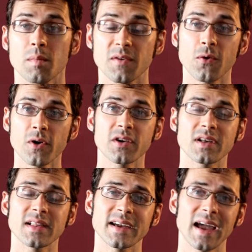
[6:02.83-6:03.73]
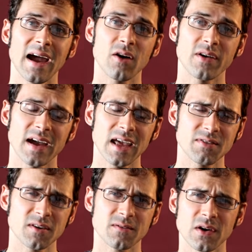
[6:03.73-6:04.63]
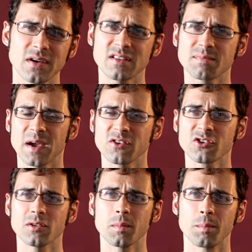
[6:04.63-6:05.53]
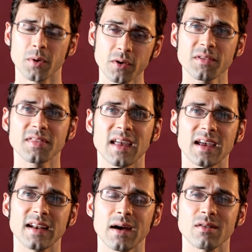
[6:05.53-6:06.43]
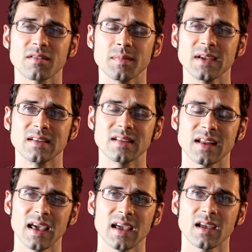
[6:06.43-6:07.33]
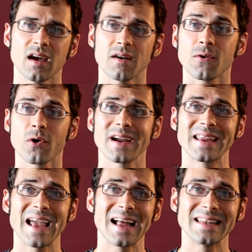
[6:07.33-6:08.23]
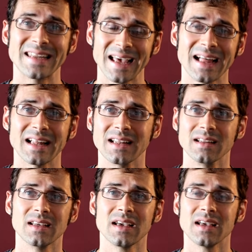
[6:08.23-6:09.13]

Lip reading: Before you click out, I have a very special birthday announcement today for Yandel.